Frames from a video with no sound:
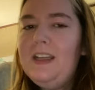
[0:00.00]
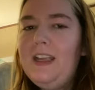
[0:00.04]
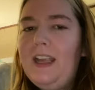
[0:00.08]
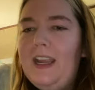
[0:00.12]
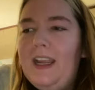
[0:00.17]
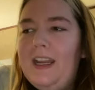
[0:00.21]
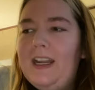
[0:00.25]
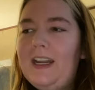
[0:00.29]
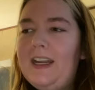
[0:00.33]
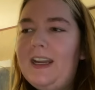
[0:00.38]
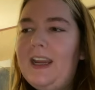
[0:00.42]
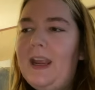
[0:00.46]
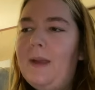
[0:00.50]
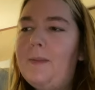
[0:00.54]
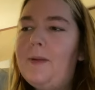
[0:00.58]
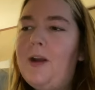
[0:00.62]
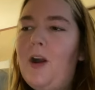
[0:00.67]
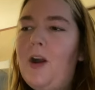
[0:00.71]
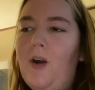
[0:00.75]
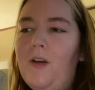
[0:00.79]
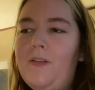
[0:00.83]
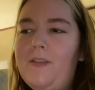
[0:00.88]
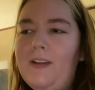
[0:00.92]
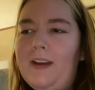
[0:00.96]
and I kept
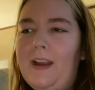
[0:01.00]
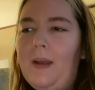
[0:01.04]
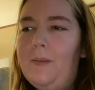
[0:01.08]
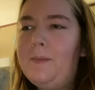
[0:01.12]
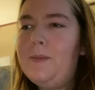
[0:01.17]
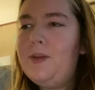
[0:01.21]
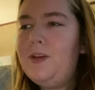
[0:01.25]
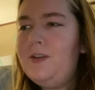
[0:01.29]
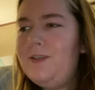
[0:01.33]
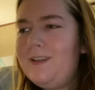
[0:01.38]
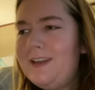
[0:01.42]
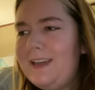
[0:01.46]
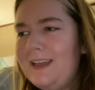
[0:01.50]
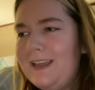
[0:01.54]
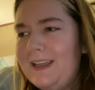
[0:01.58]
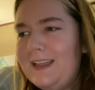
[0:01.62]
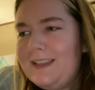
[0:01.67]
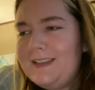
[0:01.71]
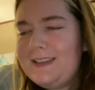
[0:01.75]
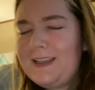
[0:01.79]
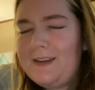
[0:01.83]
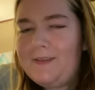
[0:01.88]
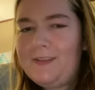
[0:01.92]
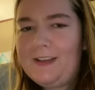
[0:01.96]
coughing up
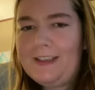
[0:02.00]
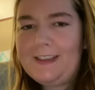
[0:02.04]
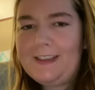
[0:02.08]
mucus, stuff like